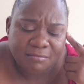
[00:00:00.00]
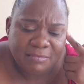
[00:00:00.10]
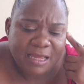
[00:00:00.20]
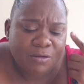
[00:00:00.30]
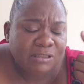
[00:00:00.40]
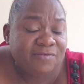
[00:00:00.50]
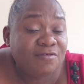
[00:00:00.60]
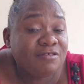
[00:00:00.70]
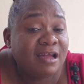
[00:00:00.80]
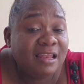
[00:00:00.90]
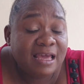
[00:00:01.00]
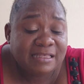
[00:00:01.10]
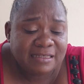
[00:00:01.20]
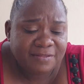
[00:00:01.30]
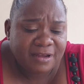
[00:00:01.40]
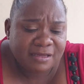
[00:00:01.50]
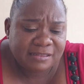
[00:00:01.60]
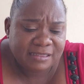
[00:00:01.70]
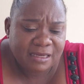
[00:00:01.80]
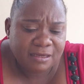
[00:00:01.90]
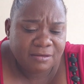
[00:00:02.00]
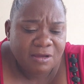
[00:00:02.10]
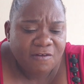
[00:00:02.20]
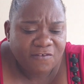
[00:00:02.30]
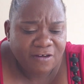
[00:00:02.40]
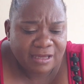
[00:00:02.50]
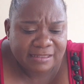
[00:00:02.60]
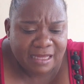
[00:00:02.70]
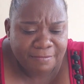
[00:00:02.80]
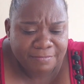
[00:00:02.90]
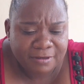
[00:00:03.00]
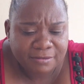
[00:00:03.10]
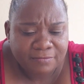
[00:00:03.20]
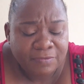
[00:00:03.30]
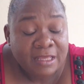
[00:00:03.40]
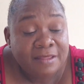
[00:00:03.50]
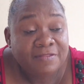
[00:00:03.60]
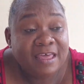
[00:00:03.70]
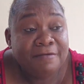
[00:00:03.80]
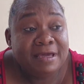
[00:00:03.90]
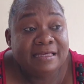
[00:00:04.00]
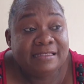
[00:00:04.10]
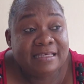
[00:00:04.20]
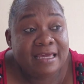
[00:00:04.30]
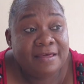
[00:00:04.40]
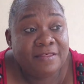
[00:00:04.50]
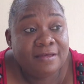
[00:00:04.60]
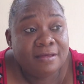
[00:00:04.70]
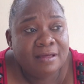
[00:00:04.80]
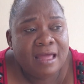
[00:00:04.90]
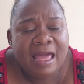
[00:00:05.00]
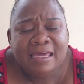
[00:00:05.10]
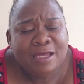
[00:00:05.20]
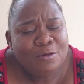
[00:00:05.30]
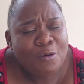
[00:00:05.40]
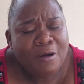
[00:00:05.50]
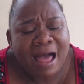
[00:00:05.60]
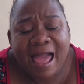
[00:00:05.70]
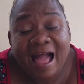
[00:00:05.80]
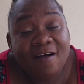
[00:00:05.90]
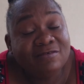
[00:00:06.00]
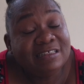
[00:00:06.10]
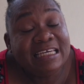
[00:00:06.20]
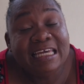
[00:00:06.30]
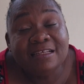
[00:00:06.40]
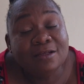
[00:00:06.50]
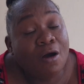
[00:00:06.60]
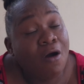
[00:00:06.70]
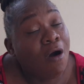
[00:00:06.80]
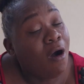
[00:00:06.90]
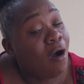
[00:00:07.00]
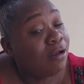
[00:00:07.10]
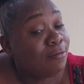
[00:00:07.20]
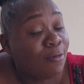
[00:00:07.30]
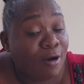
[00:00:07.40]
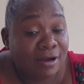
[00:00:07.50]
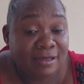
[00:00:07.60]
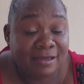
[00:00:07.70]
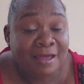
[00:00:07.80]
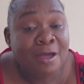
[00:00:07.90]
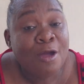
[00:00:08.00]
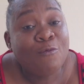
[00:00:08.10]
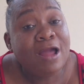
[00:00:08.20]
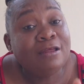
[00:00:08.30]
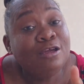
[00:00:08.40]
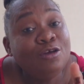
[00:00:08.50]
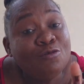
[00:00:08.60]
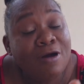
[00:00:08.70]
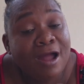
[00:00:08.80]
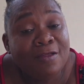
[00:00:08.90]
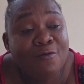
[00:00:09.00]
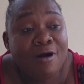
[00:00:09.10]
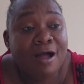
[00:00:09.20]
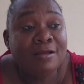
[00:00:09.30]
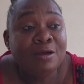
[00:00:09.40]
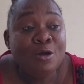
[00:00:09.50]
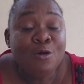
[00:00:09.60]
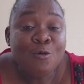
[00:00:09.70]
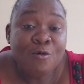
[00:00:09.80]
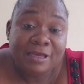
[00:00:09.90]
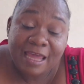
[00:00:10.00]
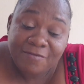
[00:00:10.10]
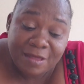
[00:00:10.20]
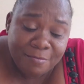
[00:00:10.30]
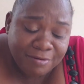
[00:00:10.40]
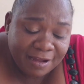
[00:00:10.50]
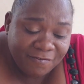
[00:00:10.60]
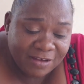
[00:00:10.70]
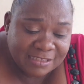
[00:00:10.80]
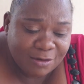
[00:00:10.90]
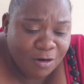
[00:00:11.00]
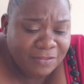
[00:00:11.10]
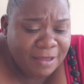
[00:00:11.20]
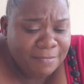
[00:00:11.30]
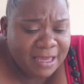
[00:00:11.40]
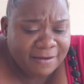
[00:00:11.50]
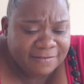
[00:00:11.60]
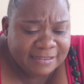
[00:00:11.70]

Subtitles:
they don't even realize that they're saying. For example, they may say, I haven't eaten all morning, when you are the one who gave them breakfast. Or they may